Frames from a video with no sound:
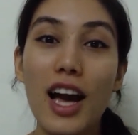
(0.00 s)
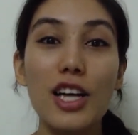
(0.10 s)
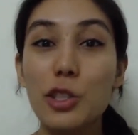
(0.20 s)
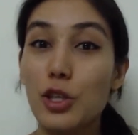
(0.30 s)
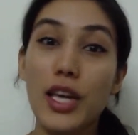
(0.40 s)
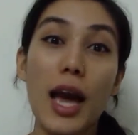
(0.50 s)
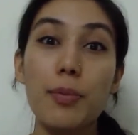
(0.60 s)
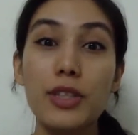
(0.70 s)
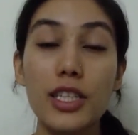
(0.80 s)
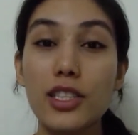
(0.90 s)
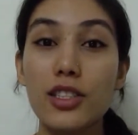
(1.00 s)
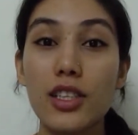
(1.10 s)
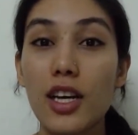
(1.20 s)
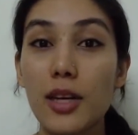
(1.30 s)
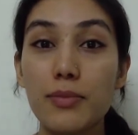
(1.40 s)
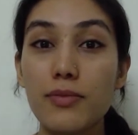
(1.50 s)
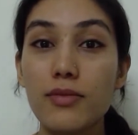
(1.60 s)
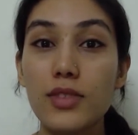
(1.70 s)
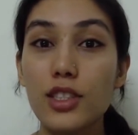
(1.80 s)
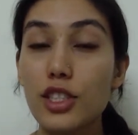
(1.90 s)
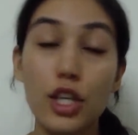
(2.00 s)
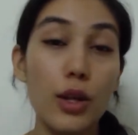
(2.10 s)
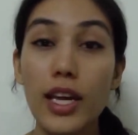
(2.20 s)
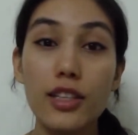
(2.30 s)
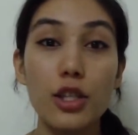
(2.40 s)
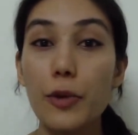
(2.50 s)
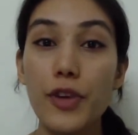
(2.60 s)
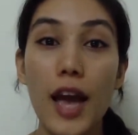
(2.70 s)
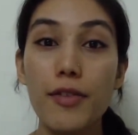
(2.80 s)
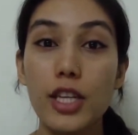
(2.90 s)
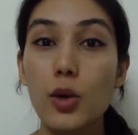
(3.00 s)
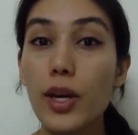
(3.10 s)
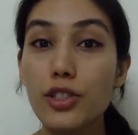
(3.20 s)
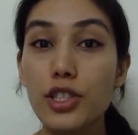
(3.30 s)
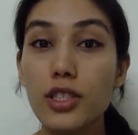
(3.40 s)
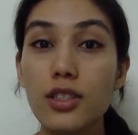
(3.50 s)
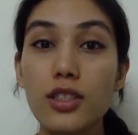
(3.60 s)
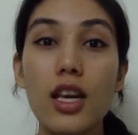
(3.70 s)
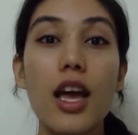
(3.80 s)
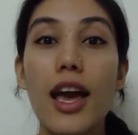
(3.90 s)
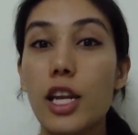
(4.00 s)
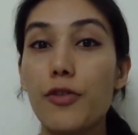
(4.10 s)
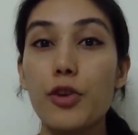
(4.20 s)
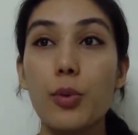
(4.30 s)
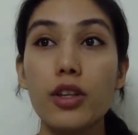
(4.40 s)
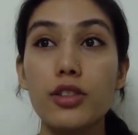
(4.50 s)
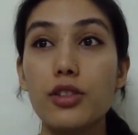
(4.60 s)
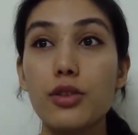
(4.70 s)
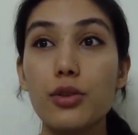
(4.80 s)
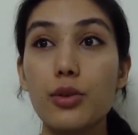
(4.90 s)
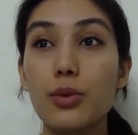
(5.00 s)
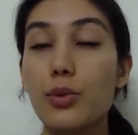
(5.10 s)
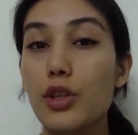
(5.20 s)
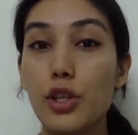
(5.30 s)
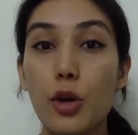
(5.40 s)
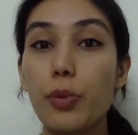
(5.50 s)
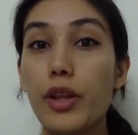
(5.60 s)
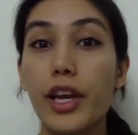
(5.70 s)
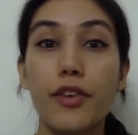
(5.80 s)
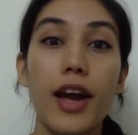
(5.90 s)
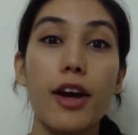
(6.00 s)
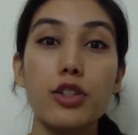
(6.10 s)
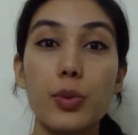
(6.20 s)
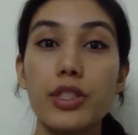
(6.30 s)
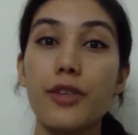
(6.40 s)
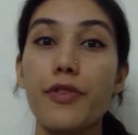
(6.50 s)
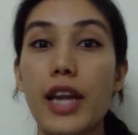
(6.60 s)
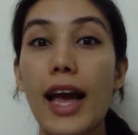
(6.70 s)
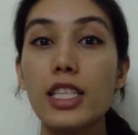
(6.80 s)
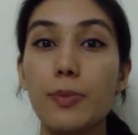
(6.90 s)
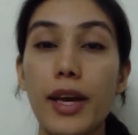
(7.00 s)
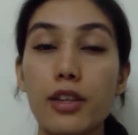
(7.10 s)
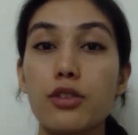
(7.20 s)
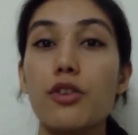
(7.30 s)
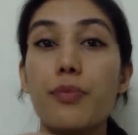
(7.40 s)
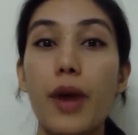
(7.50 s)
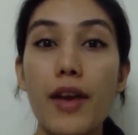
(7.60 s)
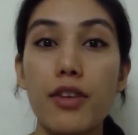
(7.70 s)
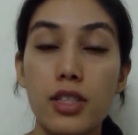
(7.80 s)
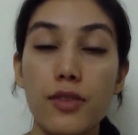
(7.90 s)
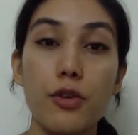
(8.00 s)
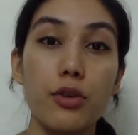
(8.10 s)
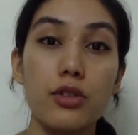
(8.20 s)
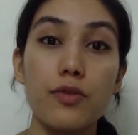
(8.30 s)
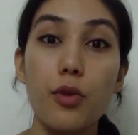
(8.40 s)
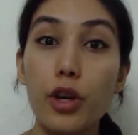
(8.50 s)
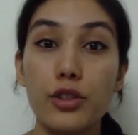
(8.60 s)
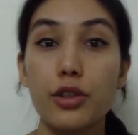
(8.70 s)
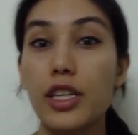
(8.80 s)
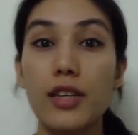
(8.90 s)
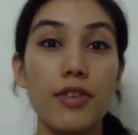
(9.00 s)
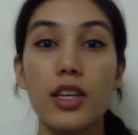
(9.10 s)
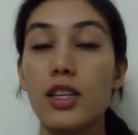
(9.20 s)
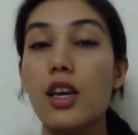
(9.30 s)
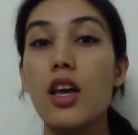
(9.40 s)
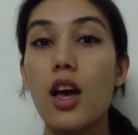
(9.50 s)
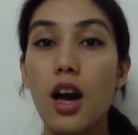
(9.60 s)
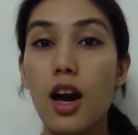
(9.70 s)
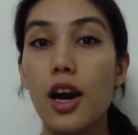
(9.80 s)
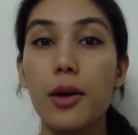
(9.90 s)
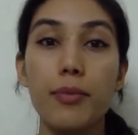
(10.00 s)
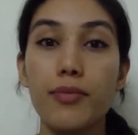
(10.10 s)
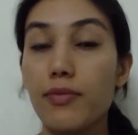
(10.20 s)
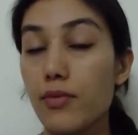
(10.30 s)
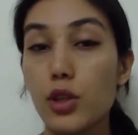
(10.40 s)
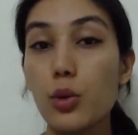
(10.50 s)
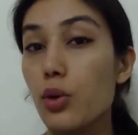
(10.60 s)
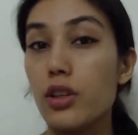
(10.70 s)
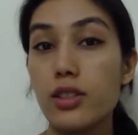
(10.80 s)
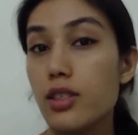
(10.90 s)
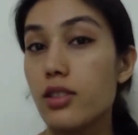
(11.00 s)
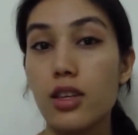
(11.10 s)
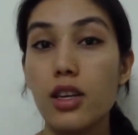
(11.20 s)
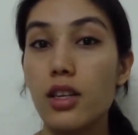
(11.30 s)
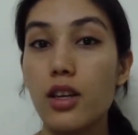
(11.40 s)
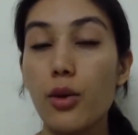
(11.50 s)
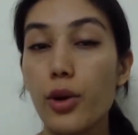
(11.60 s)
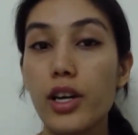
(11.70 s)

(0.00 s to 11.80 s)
So yeah, please, let us know if you have any questions, and if you want to, play around with different aspects of privacy-focused voice, or even Google Assistant or